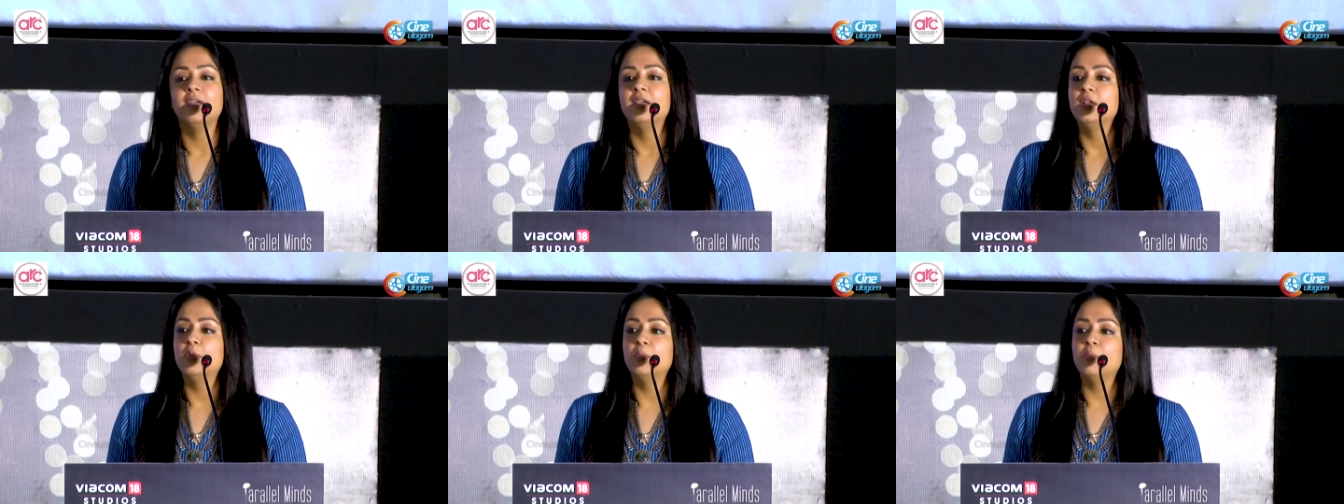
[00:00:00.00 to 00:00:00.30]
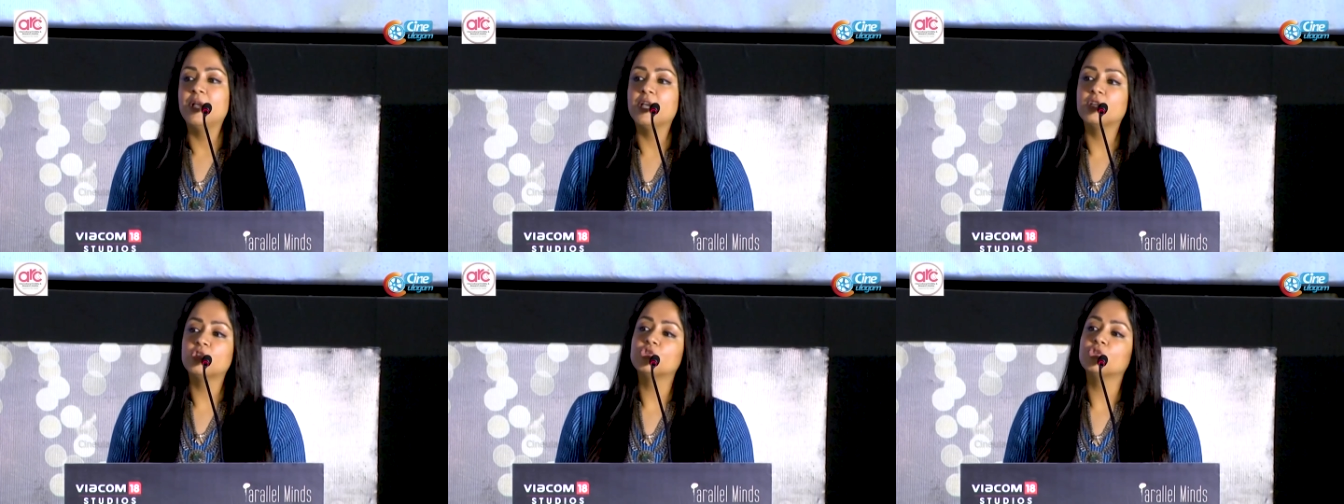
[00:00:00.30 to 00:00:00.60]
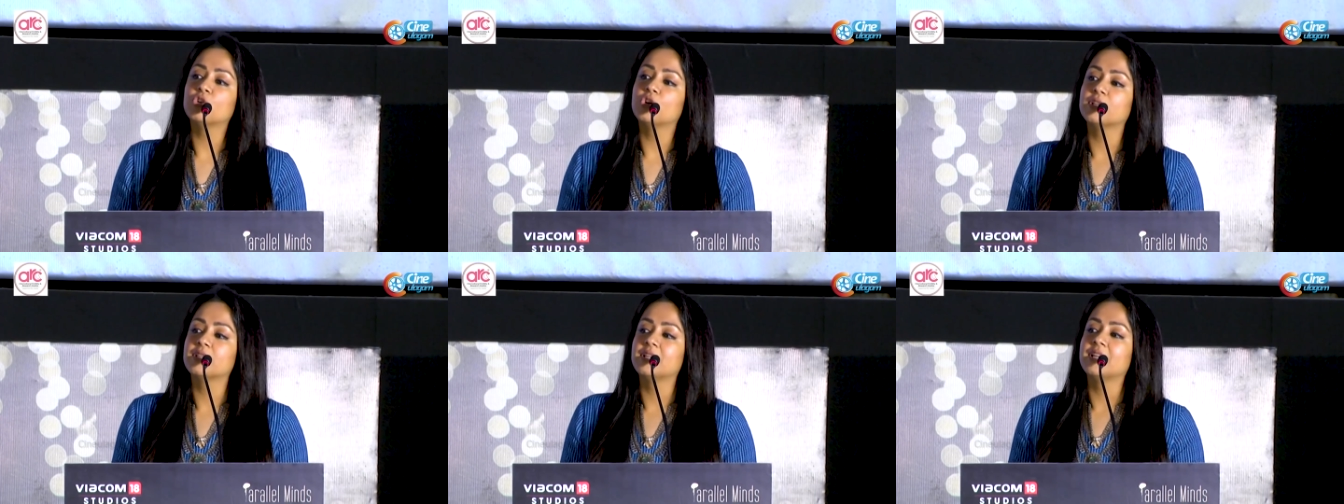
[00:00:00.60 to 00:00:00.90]
He makes
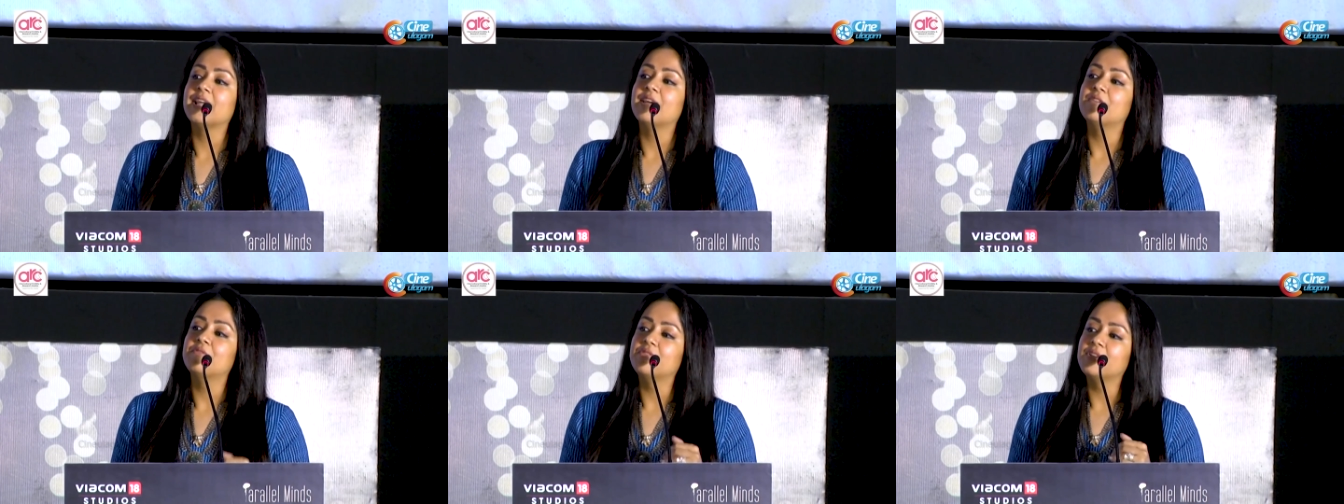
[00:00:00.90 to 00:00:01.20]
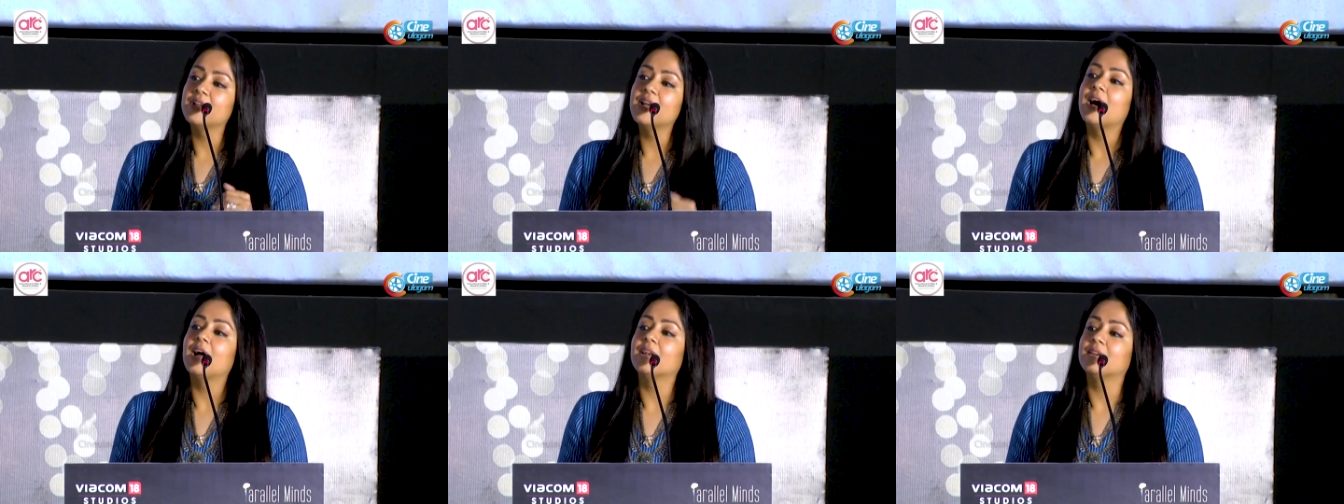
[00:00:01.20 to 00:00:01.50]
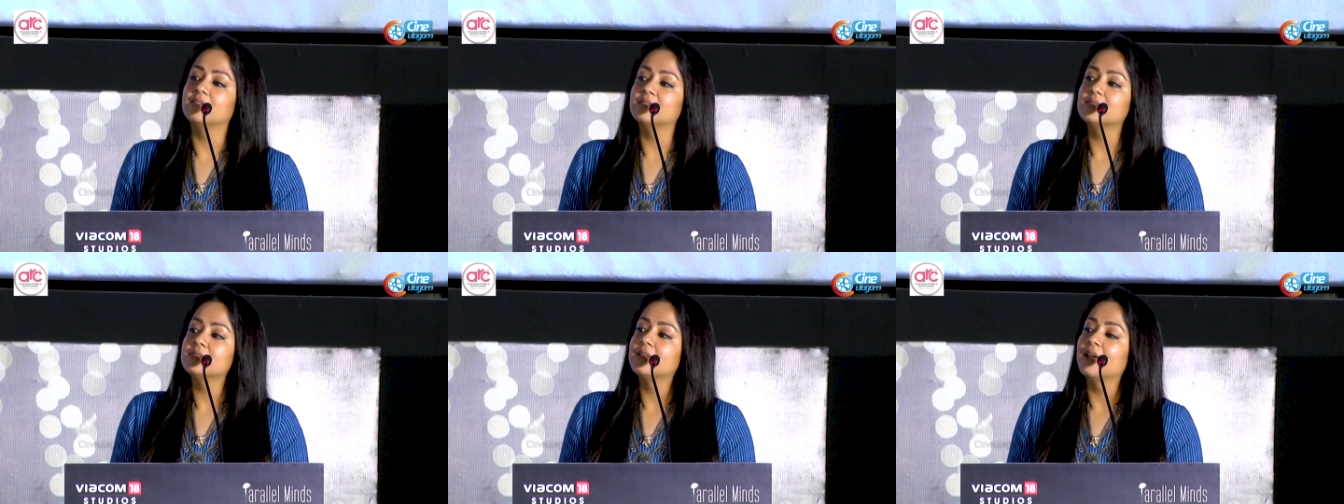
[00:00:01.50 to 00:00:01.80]
sure that every
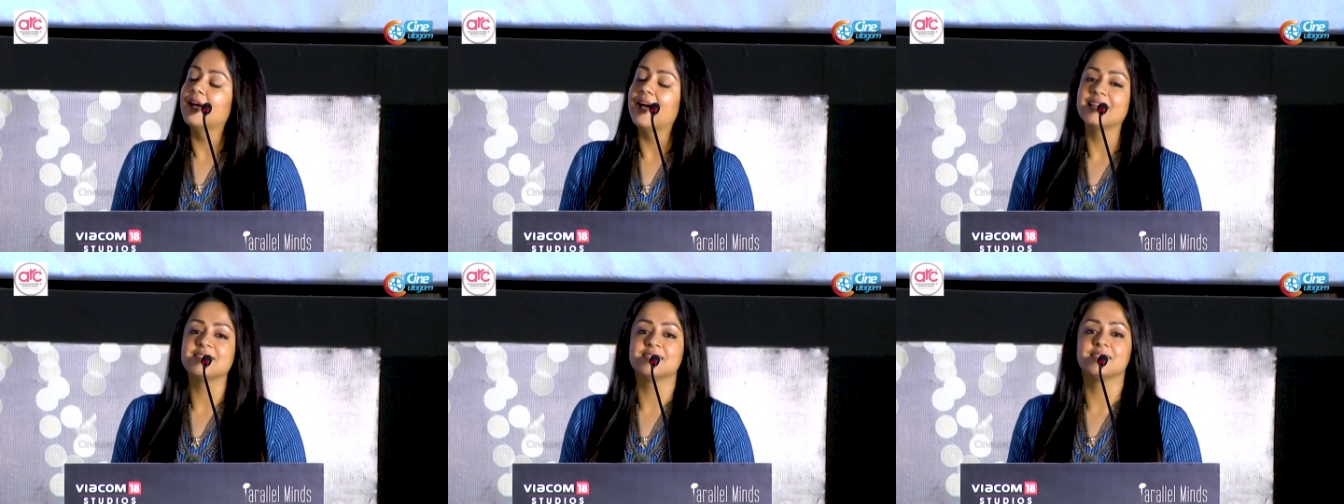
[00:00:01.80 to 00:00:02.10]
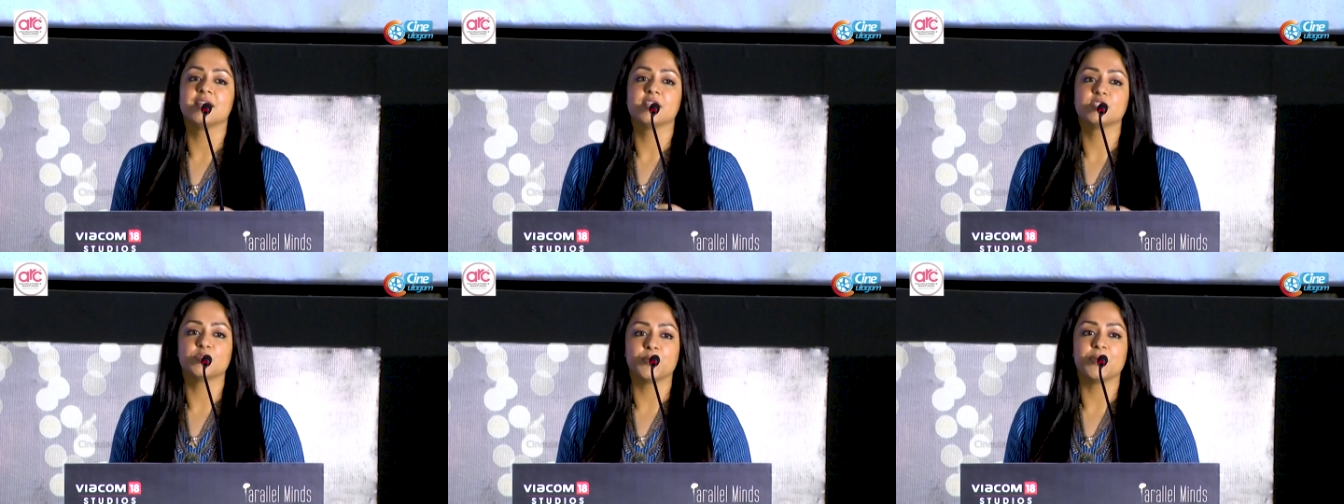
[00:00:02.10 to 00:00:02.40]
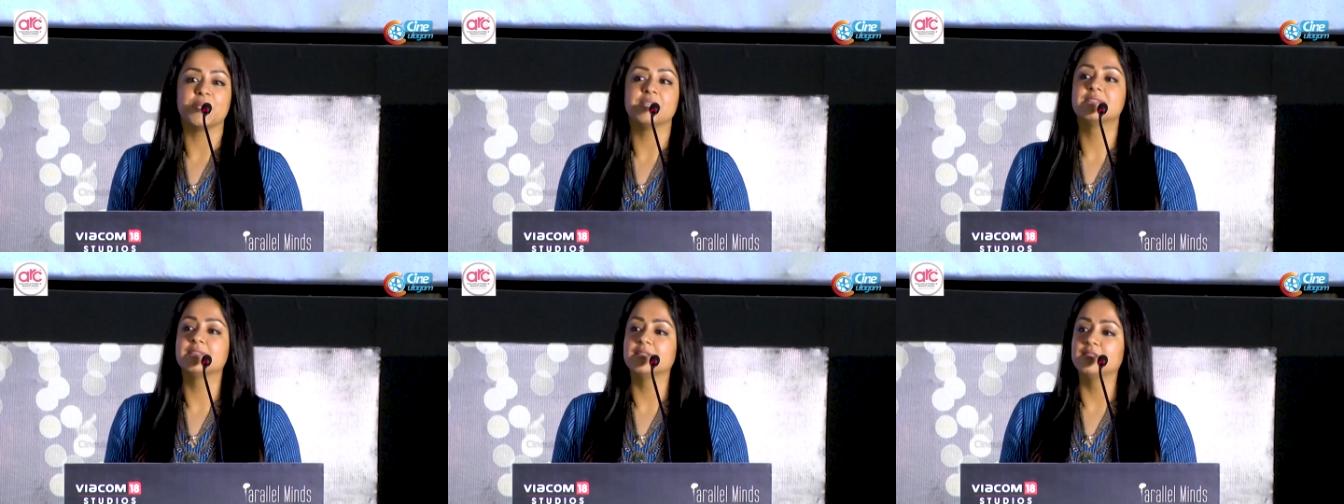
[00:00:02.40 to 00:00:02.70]
artist has their
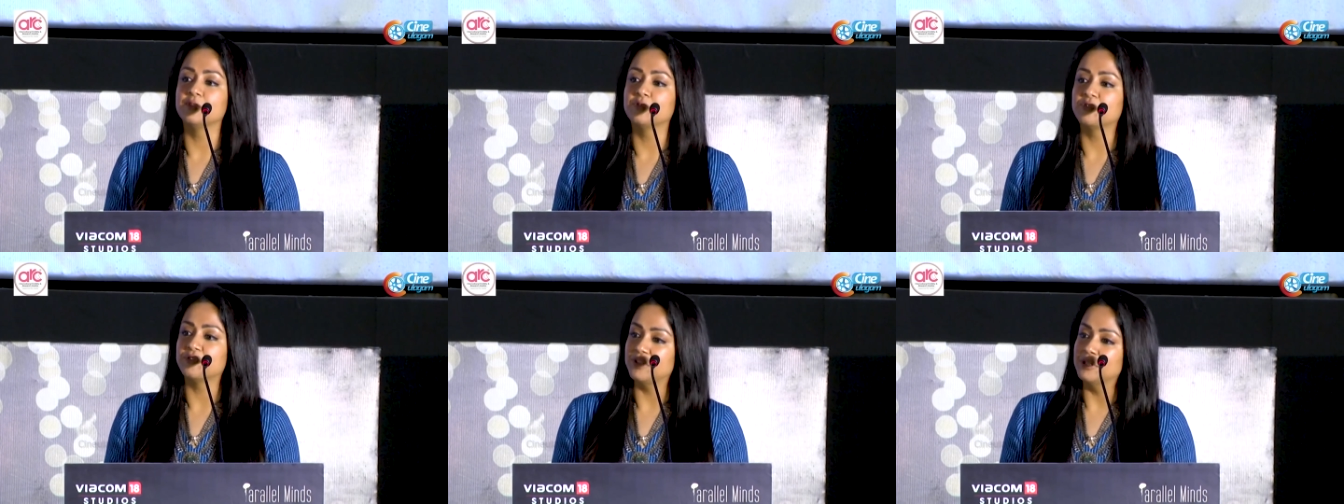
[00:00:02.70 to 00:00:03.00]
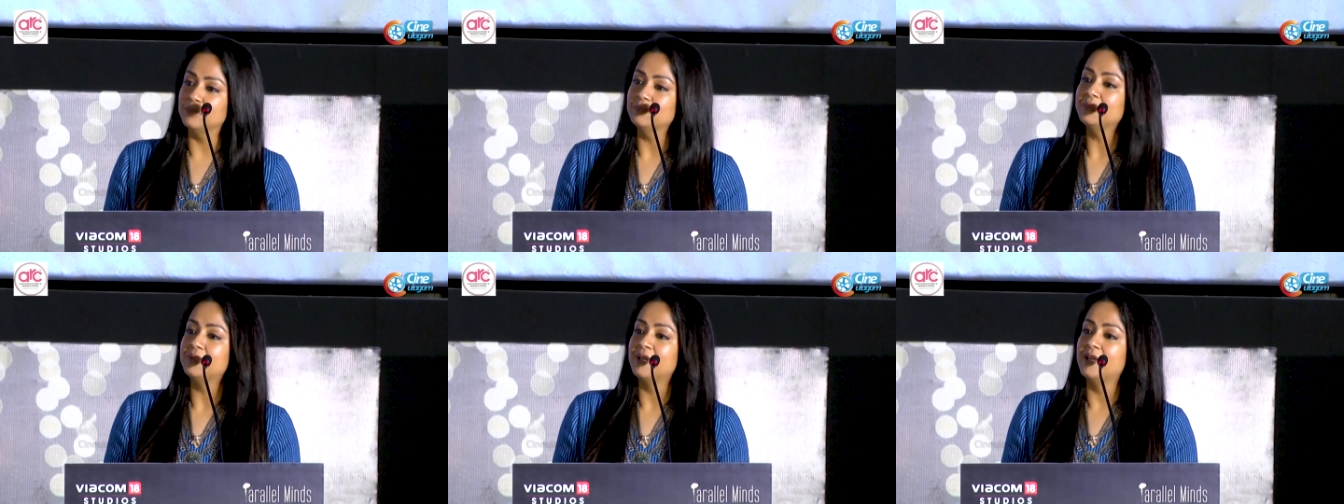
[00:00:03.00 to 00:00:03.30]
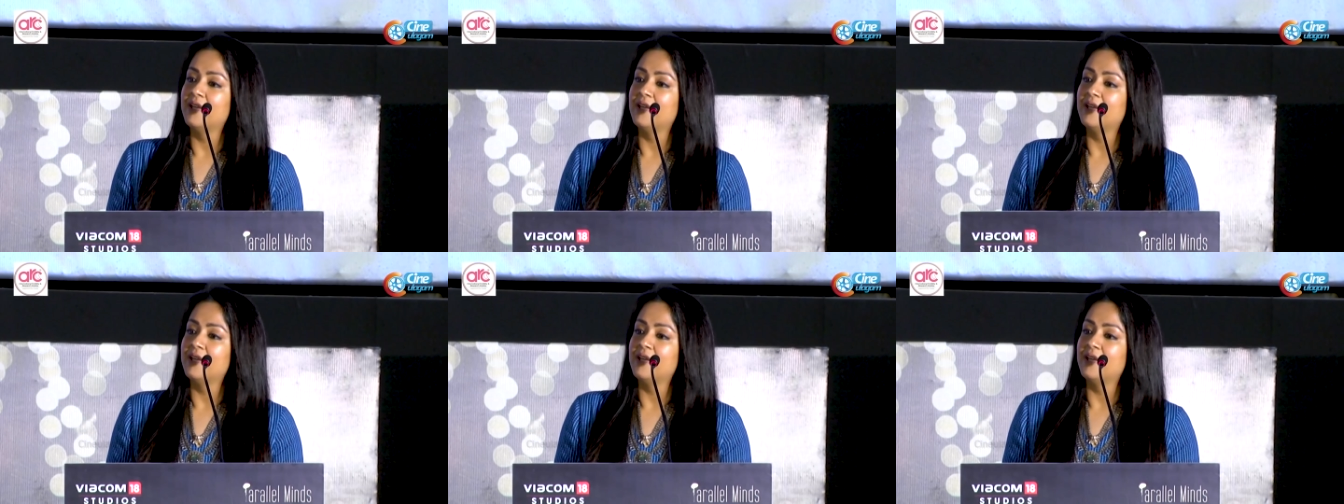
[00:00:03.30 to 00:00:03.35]
space in the film,